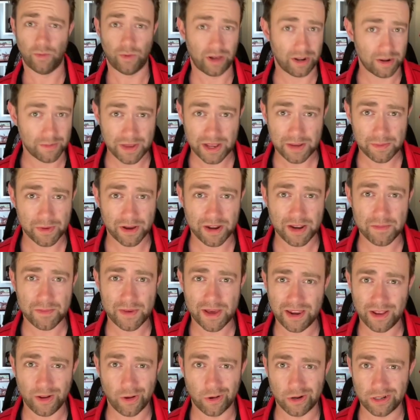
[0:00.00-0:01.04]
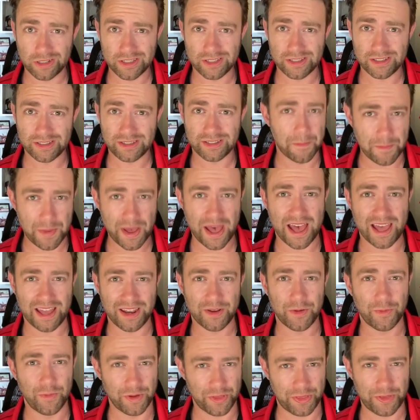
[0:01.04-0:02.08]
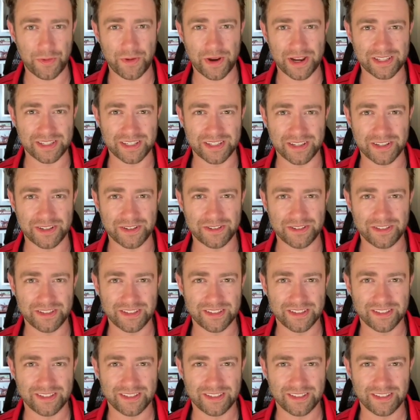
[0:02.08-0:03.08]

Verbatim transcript: Want to make money betting horses? Bet with the Racing Dudes.